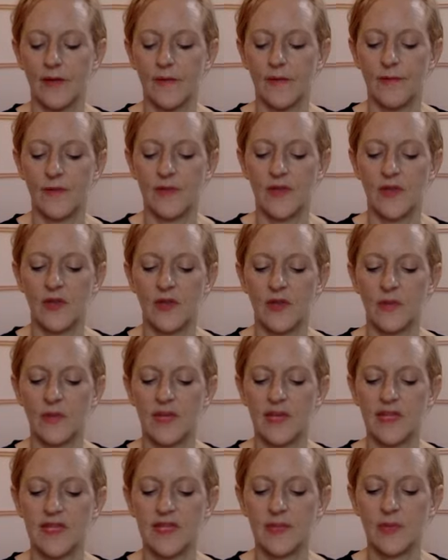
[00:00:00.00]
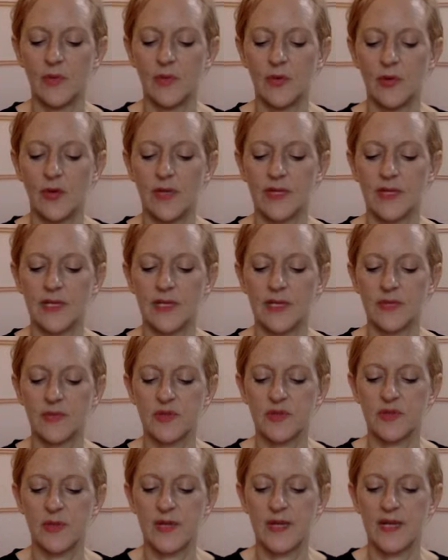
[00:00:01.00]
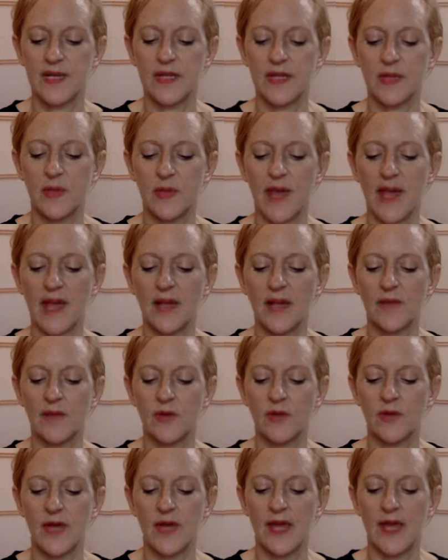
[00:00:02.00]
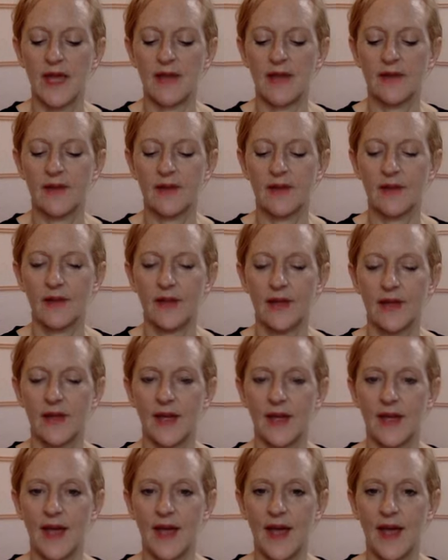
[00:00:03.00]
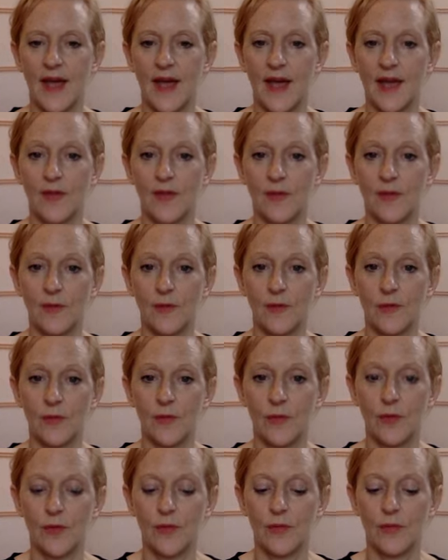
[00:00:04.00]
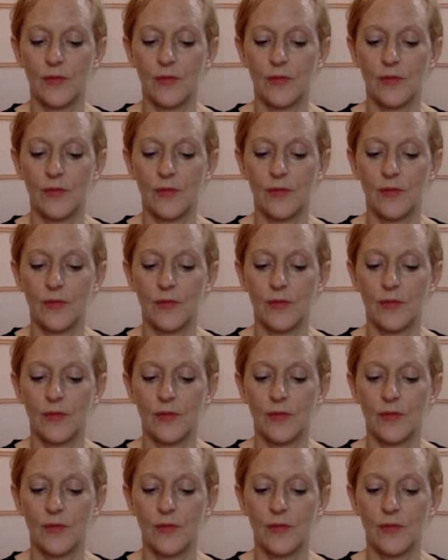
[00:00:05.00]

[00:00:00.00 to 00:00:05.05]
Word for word: Feel the meeting points between the back of your head and the floor.